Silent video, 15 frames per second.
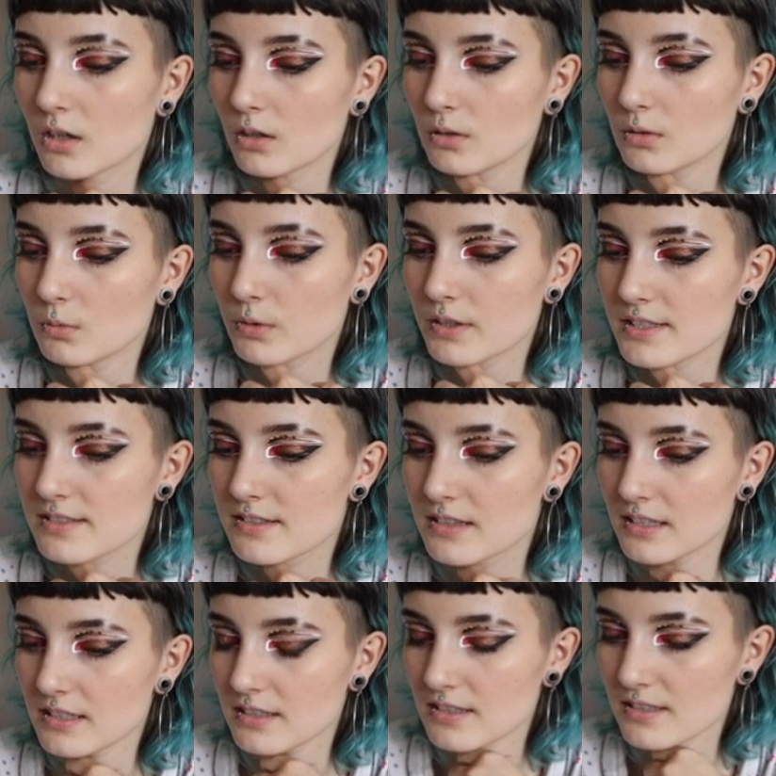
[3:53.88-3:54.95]
Oh, what is
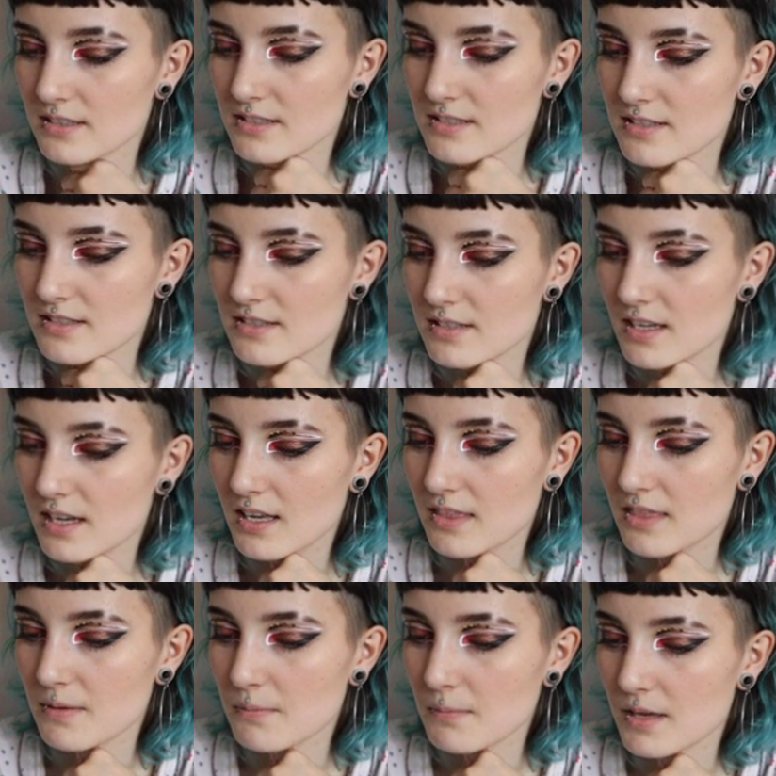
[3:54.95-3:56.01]
this?
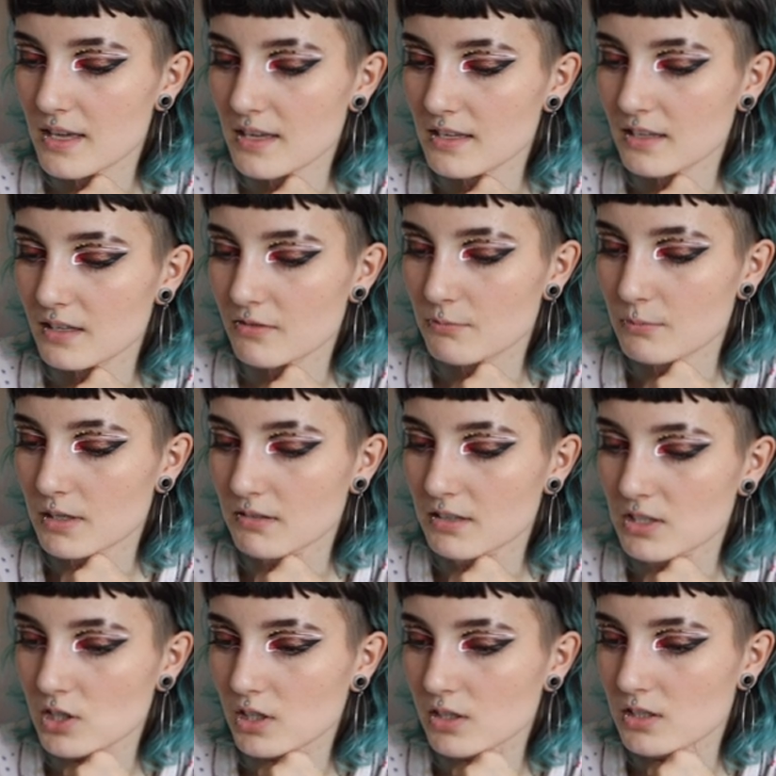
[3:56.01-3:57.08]
The Making of Mary
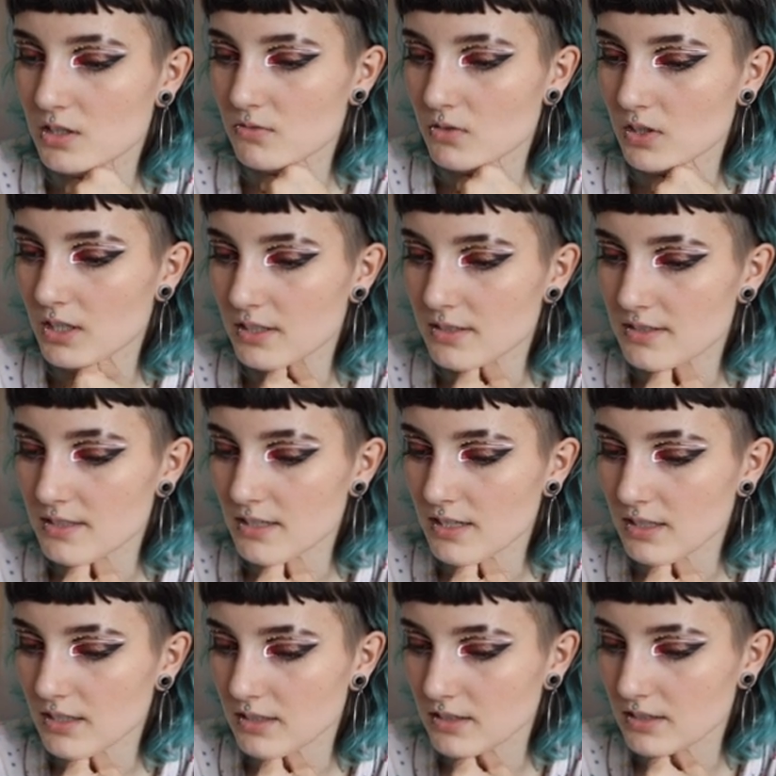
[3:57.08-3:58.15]
Shelley's
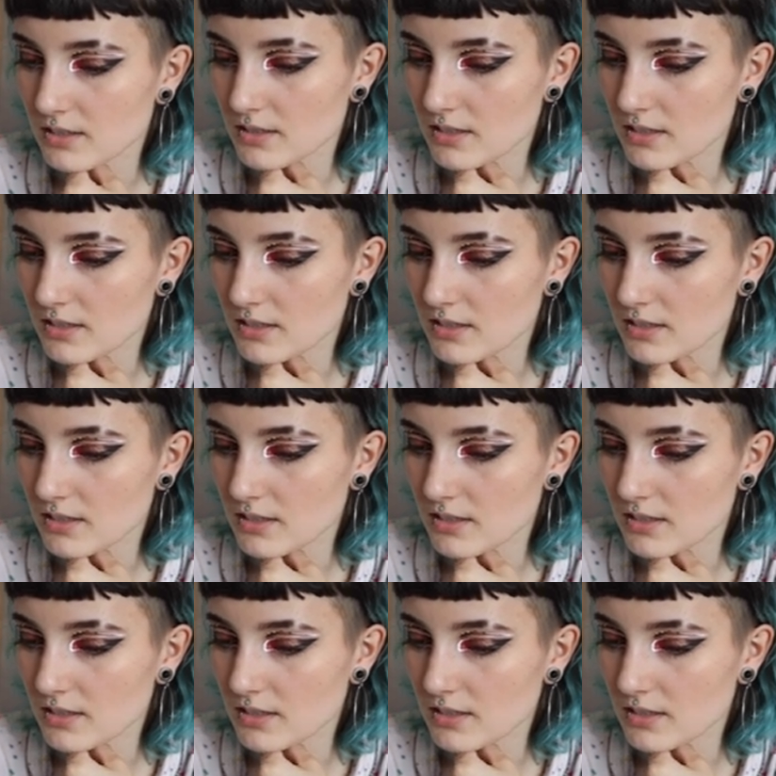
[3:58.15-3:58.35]
Frankenstein.